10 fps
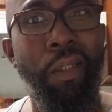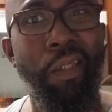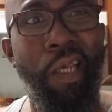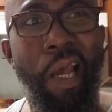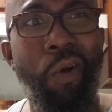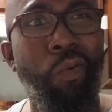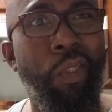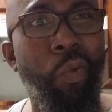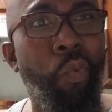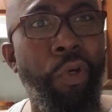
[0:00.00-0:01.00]
get out
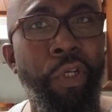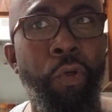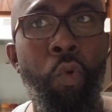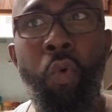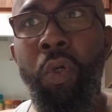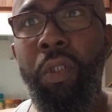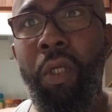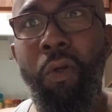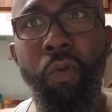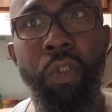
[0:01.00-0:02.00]
to where you're going,
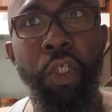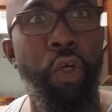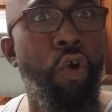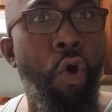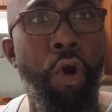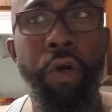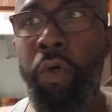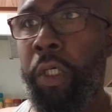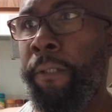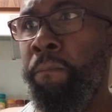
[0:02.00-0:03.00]
you know, to your car,
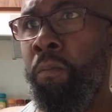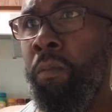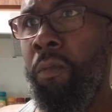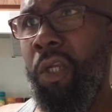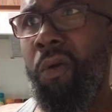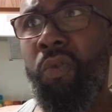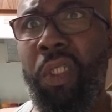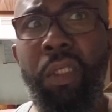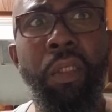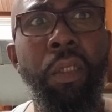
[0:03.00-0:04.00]
or, you know,
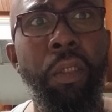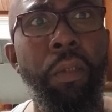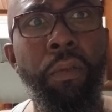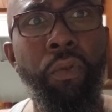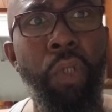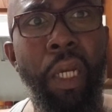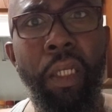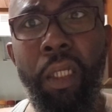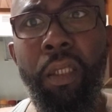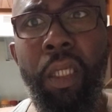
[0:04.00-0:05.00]
just to try to
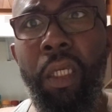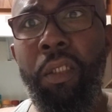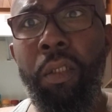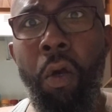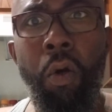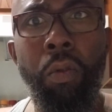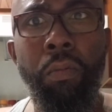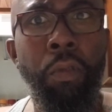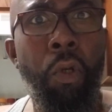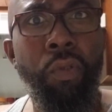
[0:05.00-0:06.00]
get things all,
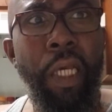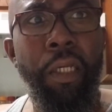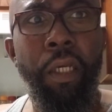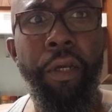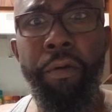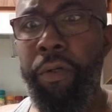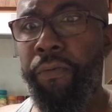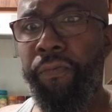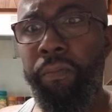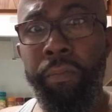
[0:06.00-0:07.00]
you know, taken care of,
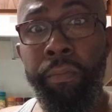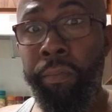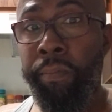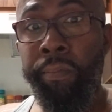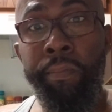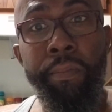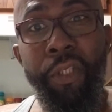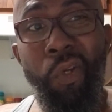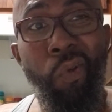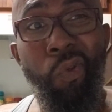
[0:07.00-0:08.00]

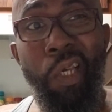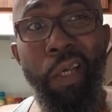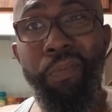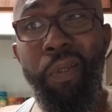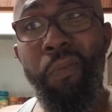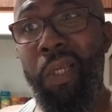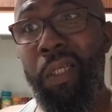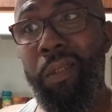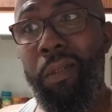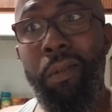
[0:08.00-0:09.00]
you know, you got people
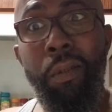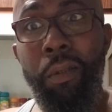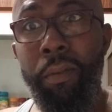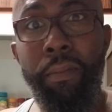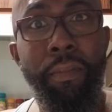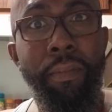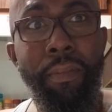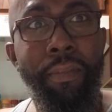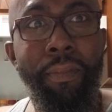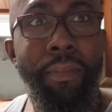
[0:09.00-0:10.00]
that just,
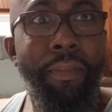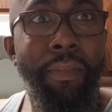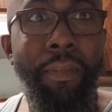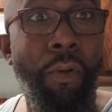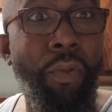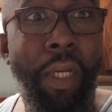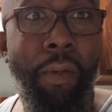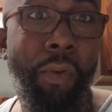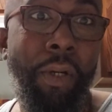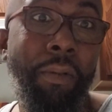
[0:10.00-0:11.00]
okay,
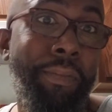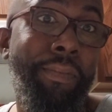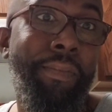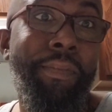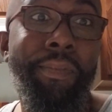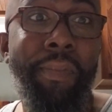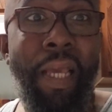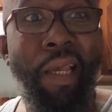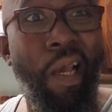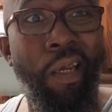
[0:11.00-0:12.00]
well,
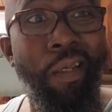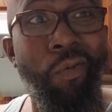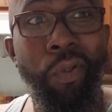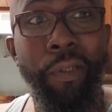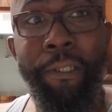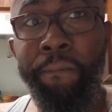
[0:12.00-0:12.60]
they got it, or,